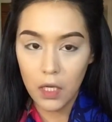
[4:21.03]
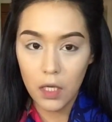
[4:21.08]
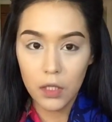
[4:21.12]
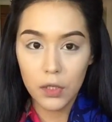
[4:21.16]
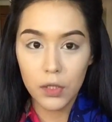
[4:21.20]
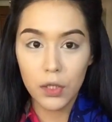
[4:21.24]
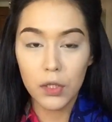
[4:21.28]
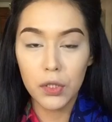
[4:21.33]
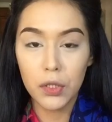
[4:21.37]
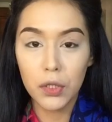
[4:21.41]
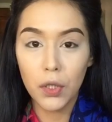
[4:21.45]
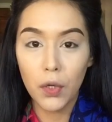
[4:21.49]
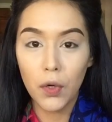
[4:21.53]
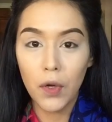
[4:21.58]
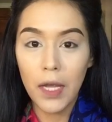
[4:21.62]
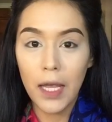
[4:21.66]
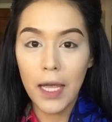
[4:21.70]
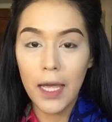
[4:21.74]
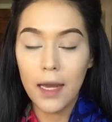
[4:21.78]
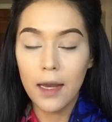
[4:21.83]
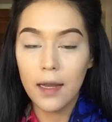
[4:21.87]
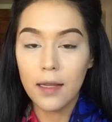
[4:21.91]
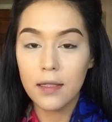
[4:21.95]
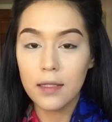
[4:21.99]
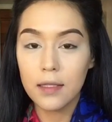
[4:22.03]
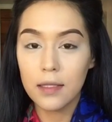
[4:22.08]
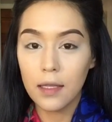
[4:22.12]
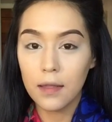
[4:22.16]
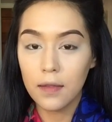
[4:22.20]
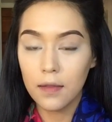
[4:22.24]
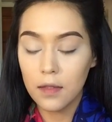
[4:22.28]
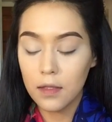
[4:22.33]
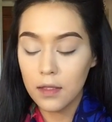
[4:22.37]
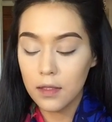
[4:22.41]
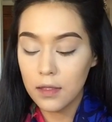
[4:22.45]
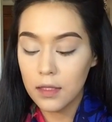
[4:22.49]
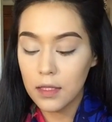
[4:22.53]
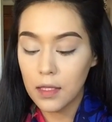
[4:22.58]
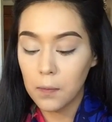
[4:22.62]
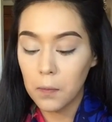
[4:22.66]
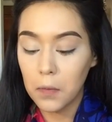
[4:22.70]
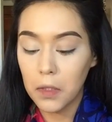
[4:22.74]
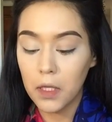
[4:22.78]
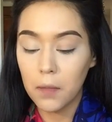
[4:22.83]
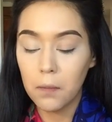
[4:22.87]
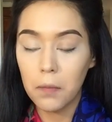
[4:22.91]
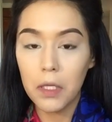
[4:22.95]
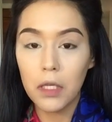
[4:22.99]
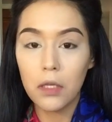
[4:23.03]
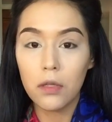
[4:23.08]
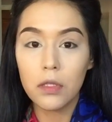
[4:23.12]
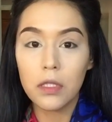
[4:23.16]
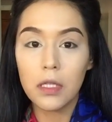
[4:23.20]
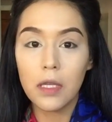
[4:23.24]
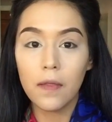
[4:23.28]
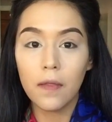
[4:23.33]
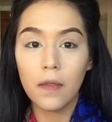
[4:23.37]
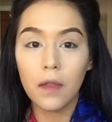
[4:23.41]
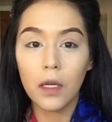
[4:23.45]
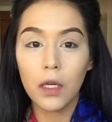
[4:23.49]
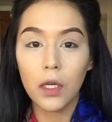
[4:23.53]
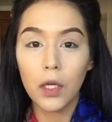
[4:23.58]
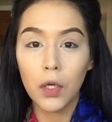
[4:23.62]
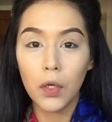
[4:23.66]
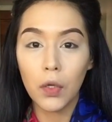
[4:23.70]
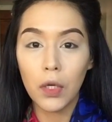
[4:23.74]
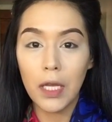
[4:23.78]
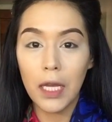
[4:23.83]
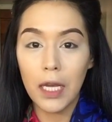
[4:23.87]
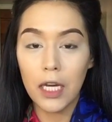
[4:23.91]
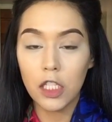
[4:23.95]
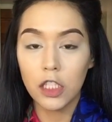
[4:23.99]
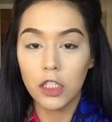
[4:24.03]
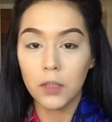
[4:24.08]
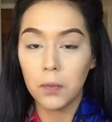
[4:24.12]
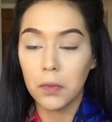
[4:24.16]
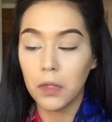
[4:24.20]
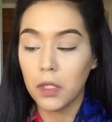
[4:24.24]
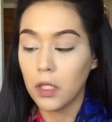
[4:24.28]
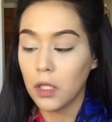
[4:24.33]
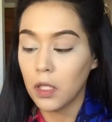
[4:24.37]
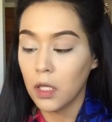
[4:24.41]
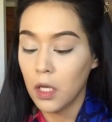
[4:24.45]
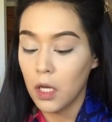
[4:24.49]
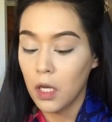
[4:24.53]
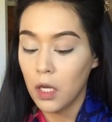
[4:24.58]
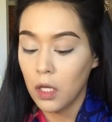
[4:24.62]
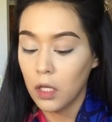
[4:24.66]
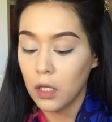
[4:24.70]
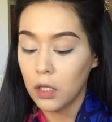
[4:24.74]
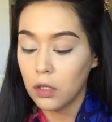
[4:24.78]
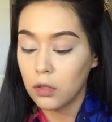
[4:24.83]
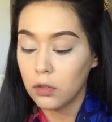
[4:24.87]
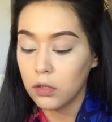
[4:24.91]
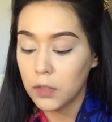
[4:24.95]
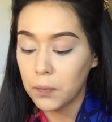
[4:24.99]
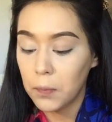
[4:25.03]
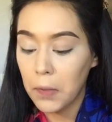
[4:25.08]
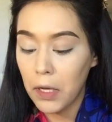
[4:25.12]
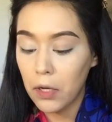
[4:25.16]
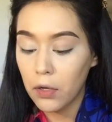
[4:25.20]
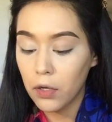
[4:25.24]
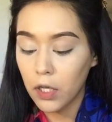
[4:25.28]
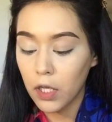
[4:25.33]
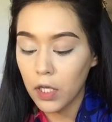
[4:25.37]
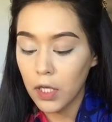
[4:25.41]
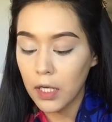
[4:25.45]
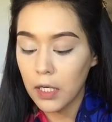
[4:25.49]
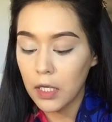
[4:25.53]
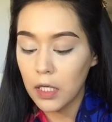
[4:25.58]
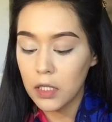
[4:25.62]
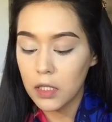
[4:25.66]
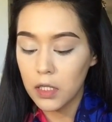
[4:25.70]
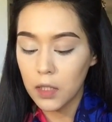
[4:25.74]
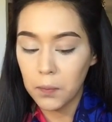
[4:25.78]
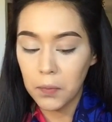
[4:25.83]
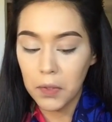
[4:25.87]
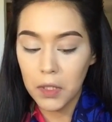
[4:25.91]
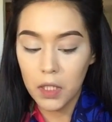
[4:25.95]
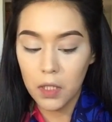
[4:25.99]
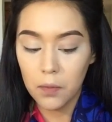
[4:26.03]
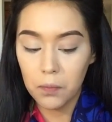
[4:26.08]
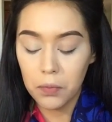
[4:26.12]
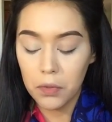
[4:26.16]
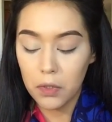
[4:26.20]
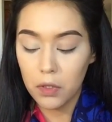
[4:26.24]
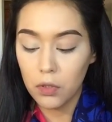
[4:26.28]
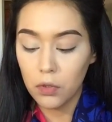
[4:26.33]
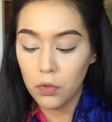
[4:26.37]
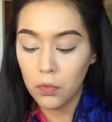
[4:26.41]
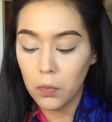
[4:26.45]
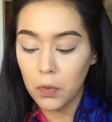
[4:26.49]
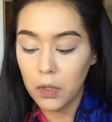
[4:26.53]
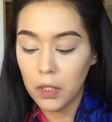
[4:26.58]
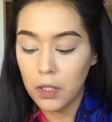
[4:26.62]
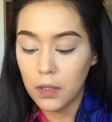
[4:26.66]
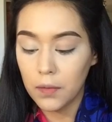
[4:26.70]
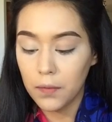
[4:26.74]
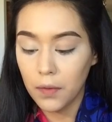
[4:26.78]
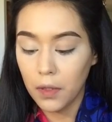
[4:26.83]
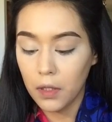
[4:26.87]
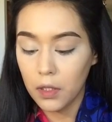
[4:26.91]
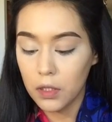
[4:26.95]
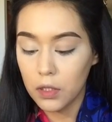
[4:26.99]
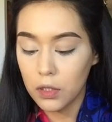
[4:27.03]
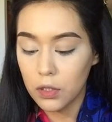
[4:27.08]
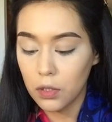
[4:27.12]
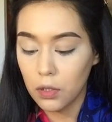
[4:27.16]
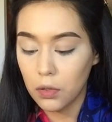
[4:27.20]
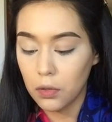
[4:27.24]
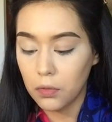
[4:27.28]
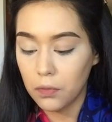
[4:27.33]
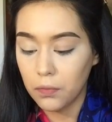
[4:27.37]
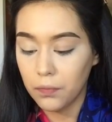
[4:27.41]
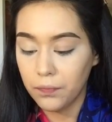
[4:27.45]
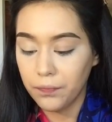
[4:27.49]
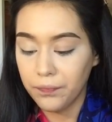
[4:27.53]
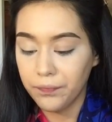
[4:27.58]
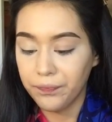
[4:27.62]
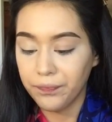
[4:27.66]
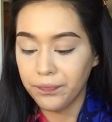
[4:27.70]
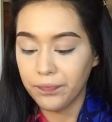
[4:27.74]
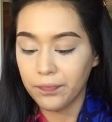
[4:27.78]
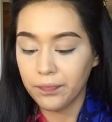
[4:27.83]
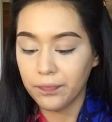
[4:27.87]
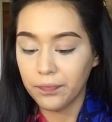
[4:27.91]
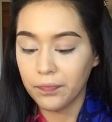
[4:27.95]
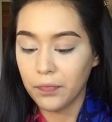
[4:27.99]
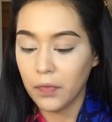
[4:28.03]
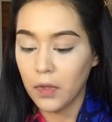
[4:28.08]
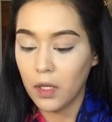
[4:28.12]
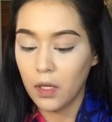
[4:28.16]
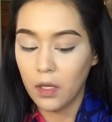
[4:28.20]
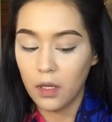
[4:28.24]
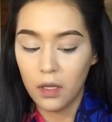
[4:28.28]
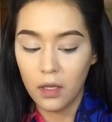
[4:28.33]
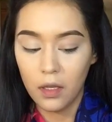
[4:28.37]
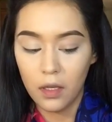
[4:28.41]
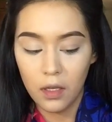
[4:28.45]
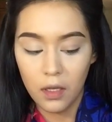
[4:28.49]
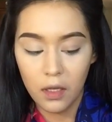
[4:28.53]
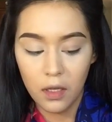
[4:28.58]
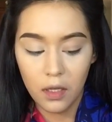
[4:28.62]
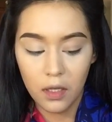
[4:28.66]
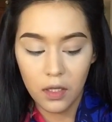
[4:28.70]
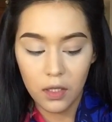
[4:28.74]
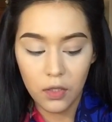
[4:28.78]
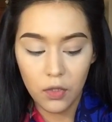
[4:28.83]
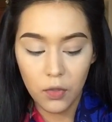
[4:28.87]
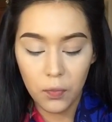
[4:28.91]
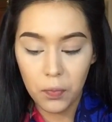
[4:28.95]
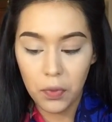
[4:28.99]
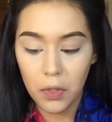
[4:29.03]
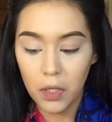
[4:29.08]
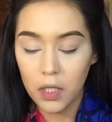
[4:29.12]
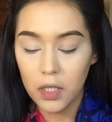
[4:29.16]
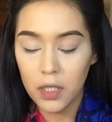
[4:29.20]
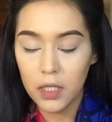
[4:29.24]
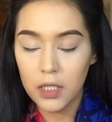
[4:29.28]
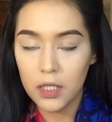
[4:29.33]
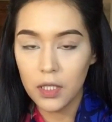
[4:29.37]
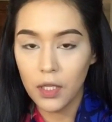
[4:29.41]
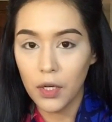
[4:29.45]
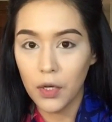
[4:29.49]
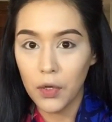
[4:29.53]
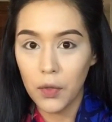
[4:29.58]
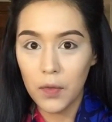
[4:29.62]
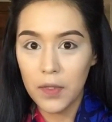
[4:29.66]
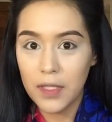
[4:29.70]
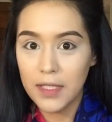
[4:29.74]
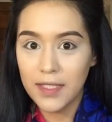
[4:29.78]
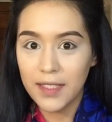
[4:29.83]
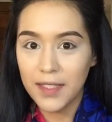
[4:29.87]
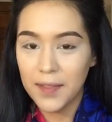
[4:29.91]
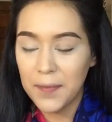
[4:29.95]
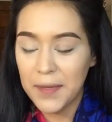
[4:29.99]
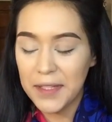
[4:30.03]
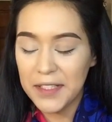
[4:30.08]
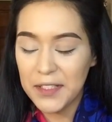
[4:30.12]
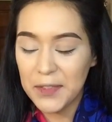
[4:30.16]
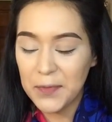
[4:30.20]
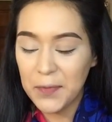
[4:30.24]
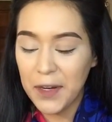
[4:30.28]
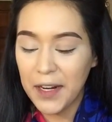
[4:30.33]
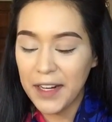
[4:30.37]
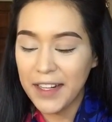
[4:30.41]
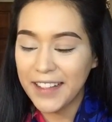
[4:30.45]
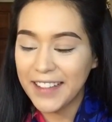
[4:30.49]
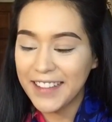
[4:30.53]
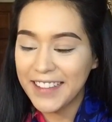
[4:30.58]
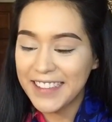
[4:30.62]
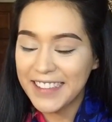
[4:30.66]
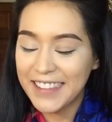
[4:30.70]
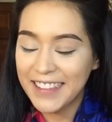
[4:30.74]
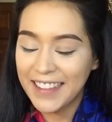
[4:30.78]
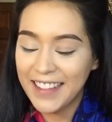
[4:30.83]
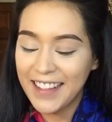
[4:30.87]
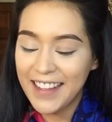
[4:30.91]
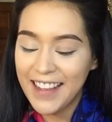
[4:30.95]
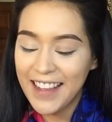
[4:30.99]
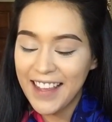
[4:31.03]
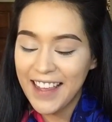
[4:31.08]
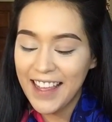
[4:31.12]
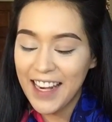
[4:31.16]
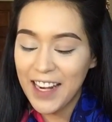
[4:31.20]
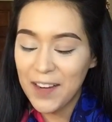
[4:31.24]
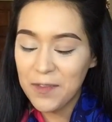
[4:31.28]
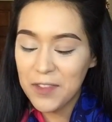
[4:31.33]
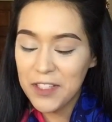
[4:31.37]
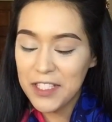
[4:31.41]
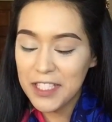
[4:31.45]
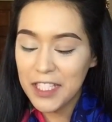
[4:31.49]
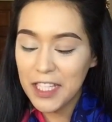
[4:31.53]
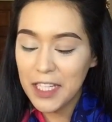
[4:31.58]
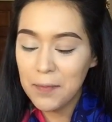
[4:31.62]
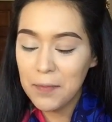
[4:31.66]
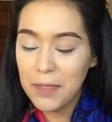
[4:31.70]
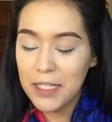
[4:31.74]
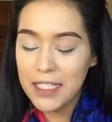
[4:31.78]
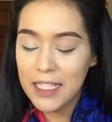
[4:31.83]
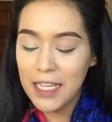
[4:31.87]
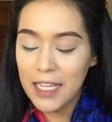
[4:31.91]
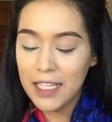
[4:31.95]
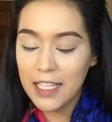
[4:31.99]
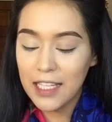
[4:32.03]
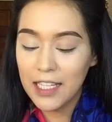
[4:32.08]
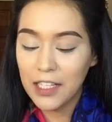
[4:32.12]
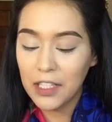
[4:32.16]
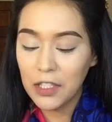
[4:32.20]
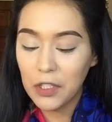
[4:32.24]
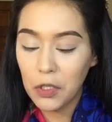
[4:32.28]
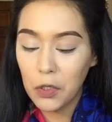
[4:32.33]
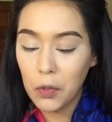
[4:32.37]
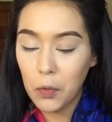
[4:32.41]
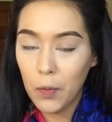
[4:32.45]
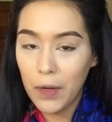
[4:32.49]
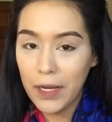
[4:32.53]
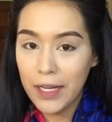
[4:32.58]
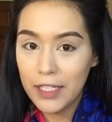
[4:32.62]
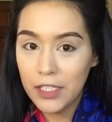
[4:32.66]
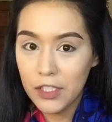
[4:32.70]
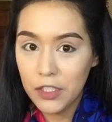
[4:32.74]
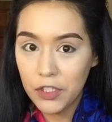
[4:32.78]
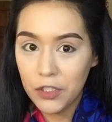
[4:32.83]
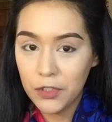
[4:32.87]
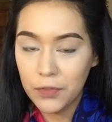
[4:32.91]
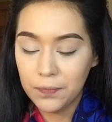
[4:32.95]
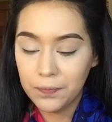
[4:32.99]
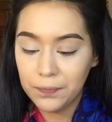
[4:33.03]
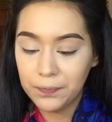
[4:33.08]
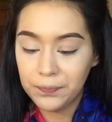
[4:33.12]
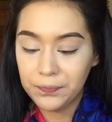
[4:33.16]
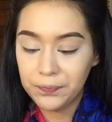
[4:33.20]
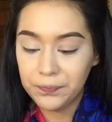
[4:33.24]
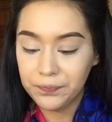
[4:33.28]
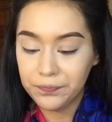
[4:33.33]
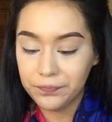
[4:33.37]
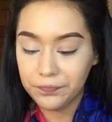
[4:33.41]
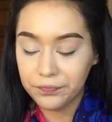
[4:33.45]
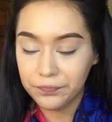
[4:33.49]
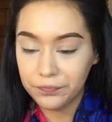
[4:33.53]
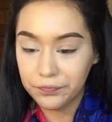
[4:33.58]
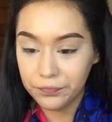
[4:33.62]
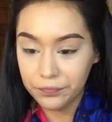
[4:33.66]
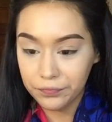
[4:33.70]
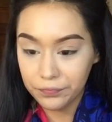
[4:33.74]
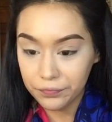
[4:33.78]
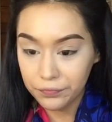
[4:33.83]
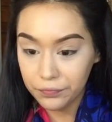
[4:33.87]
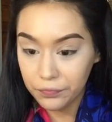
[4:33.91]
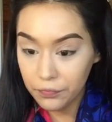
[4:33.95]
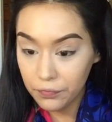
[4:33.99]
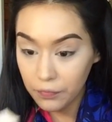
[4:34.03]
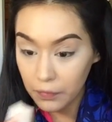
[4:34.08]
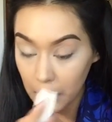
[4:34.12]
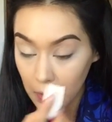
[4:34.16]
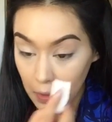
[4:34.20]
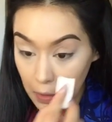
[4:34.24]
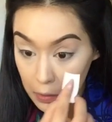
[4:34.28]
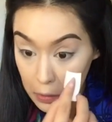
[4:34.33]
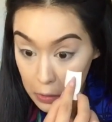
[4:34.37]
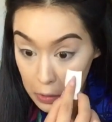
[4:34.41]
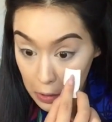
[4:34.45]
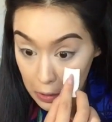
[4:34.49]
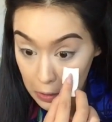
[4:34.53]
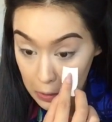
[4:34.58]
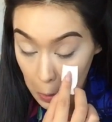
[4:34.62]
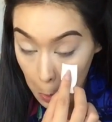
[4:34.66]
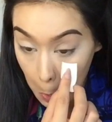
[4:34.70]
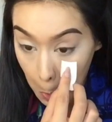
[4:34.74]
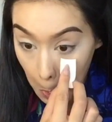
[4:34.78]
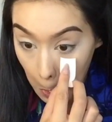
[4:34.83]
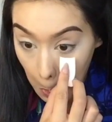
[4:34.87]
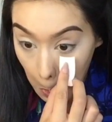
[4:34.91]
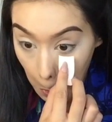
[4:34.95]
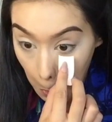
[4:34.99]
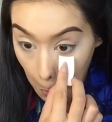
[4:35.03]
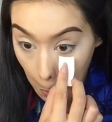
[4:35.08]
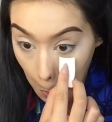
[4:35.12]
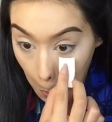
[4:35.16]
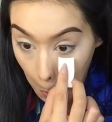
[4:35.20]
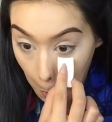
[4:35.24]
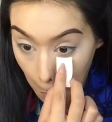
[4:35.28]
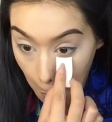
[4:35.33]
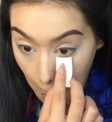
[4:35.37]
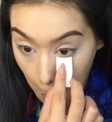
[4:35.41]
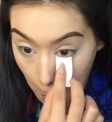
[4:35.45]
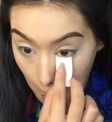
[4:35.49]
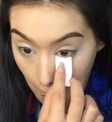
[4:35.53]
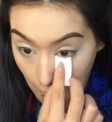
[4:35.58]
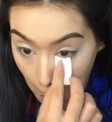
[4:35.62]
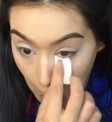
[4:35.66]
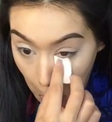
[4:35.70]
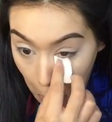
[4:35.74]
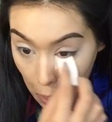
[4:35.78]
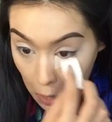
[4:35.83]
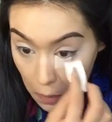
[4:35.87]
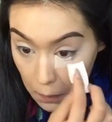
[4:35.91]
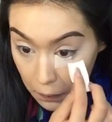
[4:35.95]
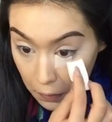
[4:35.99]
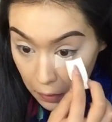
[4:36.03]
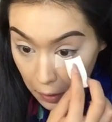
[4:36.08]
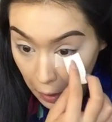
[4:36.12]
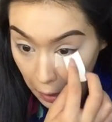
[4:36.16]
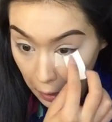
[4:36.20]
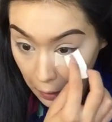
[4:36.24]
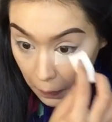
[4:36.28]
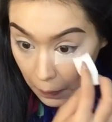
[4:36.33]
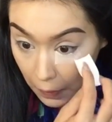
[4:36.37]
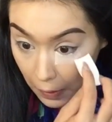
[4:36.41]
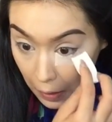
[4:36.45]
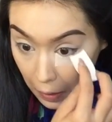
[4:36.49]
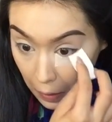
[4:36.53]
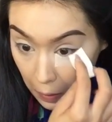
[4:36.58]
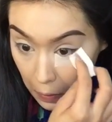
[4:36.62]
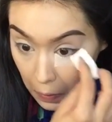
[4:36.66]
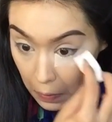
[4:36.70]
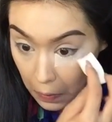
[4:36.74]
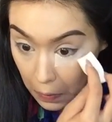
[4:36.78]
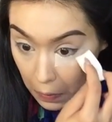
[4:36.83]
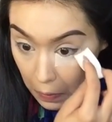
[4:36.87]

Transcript: So to go ahead and set this, I'm going to be using the Coty Airspun Loose Powder, and I did pick up a new one, so new products are always the best products. And I'm just going to be taking a little wedge and just applying that